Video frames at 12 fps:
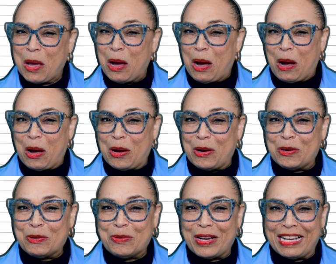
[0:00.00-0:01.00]

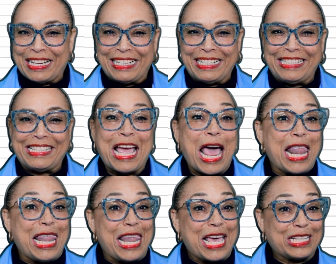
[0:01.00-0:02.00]
All right,
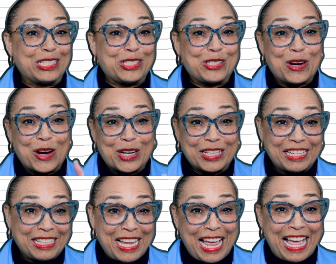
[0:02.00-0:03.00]
let's start
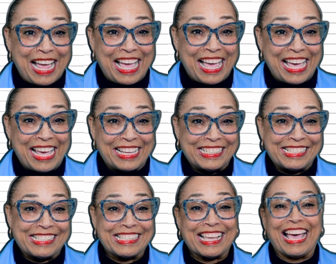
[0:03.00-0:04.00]
class.